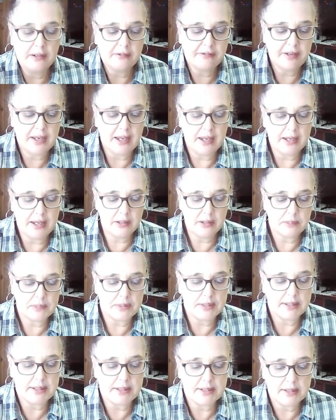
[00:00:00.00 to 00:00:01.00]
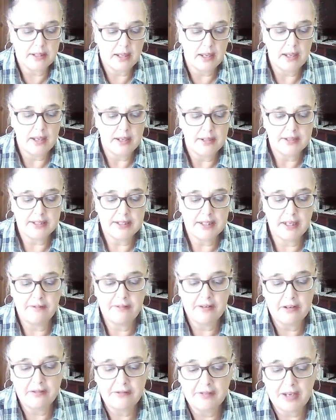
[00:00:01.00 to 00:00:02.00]
of Cups
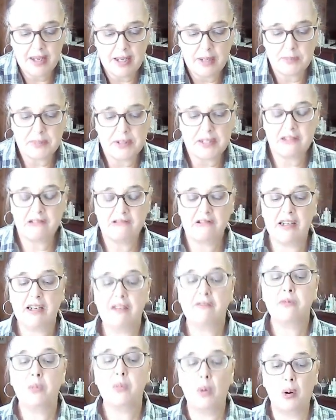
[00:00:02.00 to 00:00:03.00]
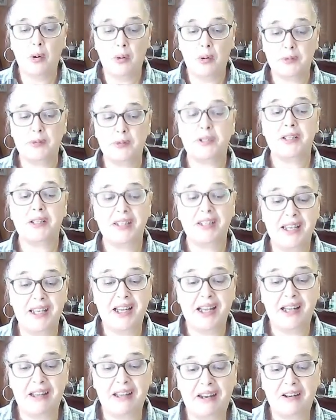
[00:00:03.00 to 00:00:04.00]
Seven of Cups, Three of Wands.
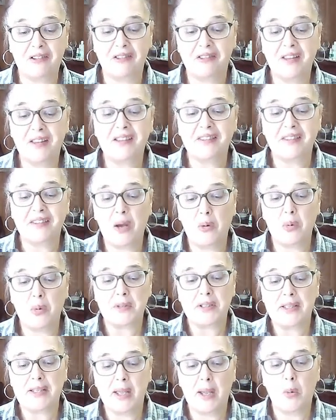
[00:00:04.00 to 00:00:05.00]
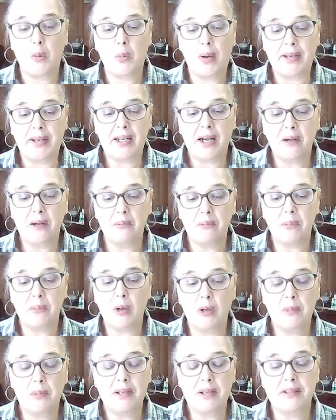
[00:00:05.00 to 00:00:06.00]
Yeah, and I think that was that wake up
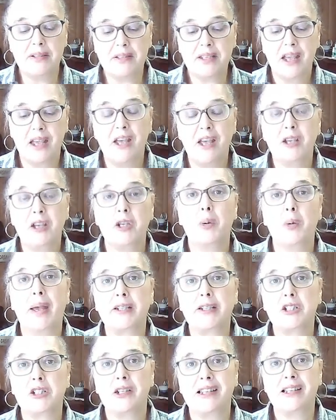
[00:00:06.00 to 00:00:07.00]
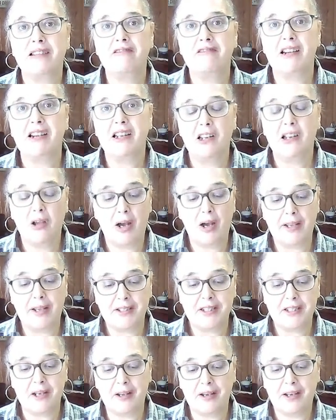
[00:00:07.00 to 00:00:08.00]
moment. You actually
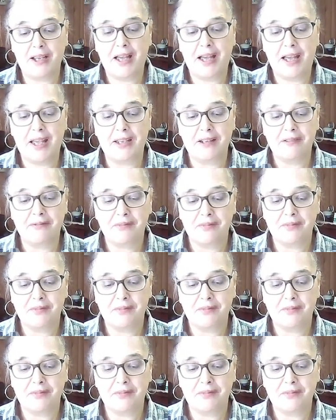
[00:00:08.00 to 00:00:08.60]
realized, okay,